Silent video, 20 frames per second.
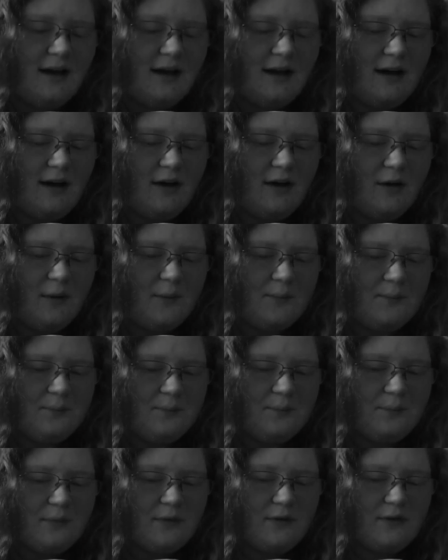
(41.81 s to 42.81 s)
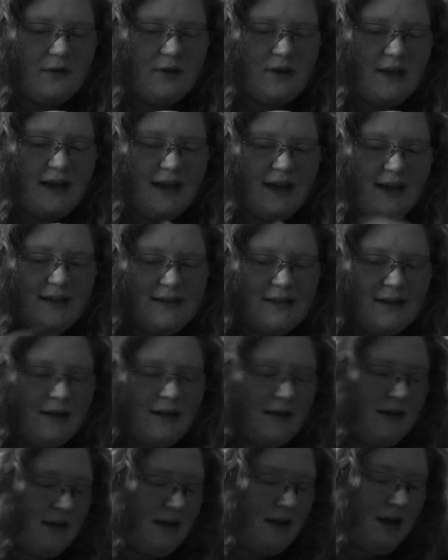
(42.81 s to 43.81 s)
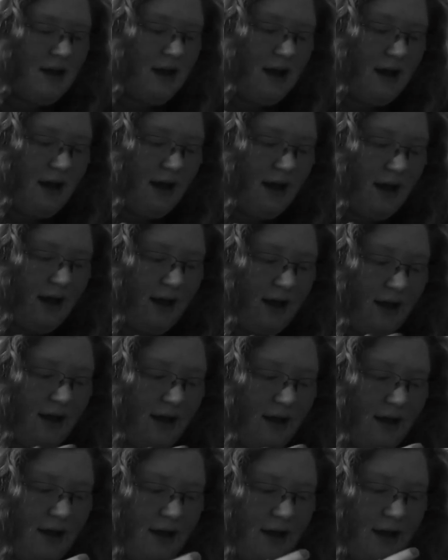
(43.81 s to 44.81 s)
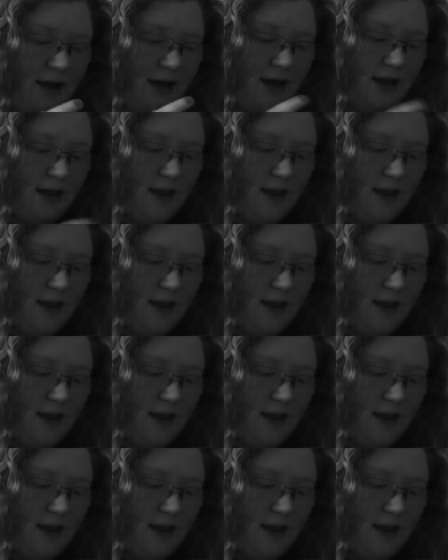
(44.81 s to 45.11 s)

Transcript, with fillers: Um, so yeah, uh,